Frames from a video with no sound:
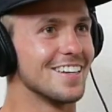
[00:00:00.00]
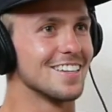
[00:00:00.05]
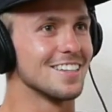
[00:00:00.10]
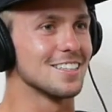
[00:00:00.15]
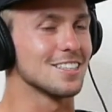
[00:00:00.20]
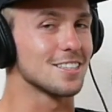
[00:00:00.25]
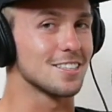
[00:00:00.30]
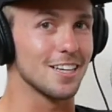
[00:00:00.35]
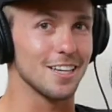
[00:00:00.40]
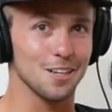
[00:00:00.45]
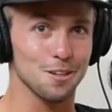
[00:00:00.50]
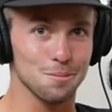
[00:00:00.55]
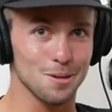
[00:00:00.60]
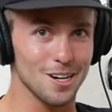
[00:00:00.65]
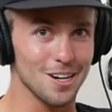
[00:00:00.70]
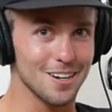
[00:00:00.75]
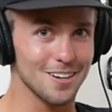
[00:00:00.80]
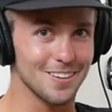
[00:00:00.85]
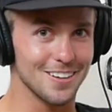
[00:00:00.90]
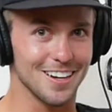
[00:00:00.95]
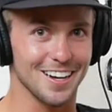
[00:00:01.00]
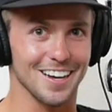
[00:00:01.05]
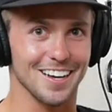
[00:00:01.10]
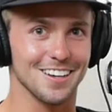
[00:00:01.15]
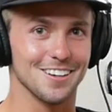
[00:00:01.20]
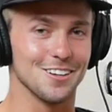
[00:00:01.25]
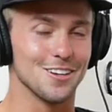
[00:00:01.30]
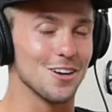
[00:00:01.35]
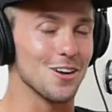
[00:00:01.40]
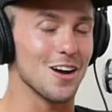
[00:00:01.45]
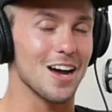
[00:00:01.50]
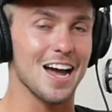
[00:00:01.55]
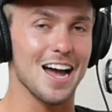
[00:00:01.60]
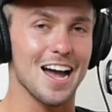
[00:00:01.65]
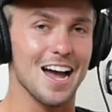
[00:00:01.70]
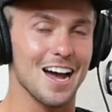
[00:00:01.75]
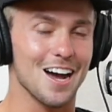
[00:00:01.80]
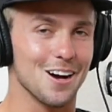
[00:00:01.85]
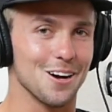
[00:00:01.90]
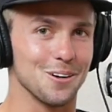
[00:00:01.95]
Steele, bro, I don't know
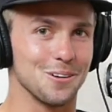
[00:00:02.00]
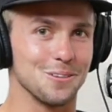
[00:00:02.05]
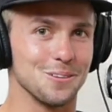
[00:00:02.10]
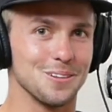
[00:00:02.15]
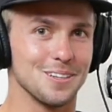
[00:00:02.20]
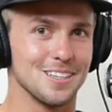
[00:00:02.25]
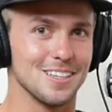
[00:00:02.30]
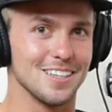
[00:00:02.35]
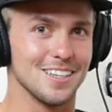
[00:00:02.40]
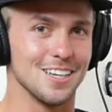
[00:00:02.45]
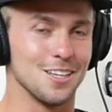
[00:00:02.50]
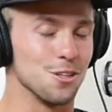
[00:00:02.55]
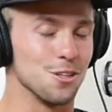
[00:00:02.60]
how in